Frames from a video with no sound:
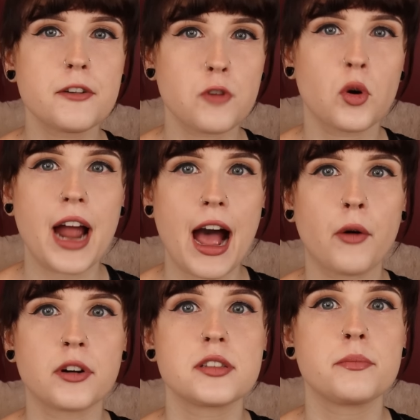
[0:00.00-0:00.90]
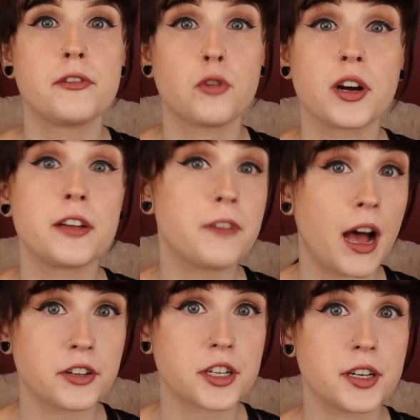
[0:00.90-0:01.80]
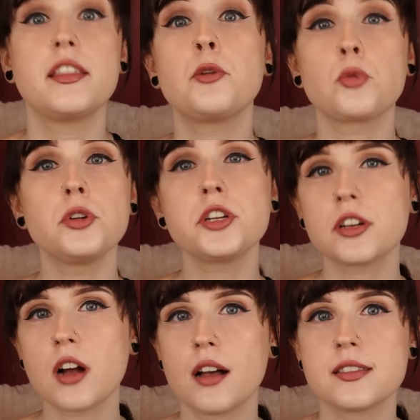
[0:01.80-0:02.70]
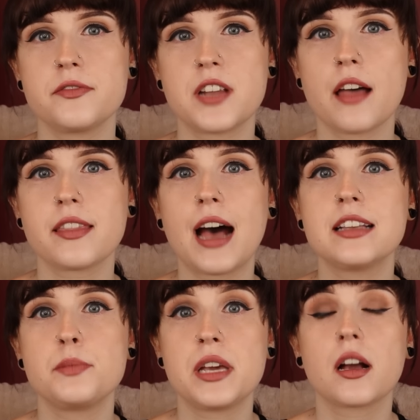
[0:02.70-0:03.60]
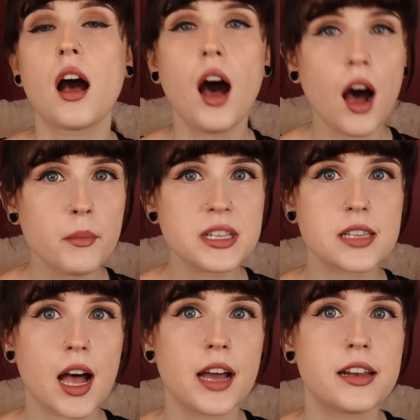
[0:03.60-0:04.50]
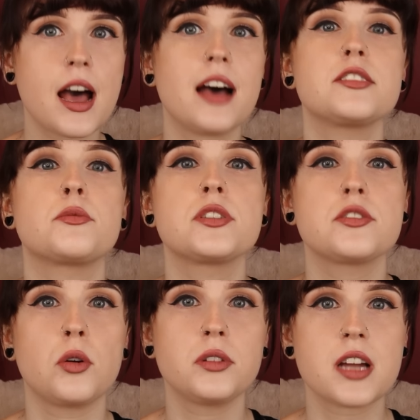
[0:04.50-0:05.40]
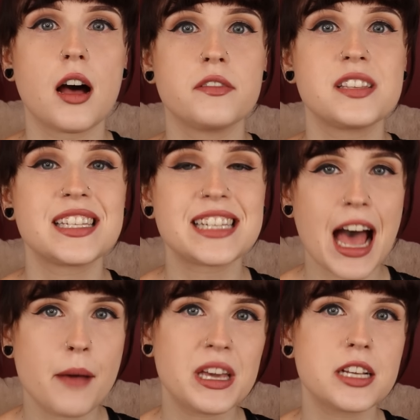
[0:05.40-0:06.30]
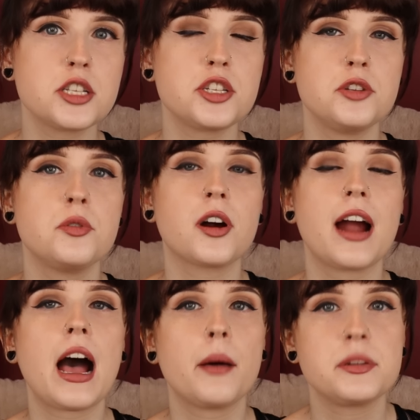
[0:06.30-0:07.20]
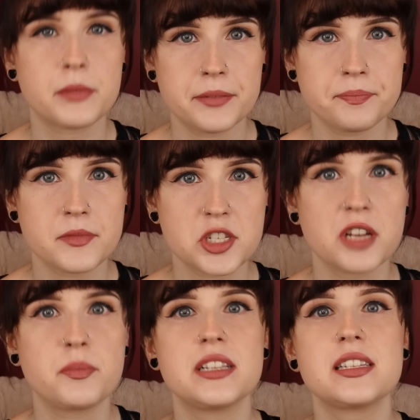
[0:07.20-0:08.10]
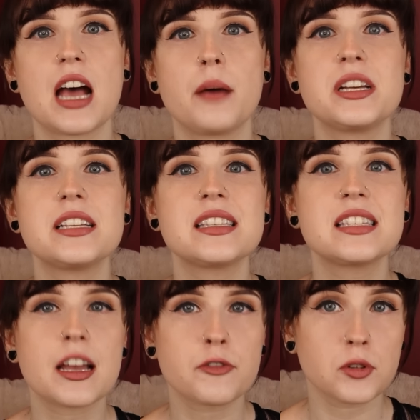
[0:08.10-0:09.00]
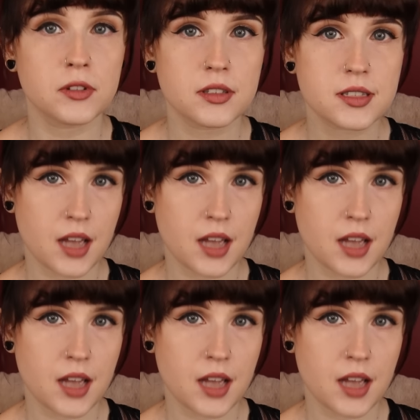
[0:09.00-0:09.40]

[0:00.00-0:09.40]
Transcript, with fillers: to four hours before he found her. They ruled her cause of death as being homicide as a result of stabbings to her abdomen. She had been stabbed several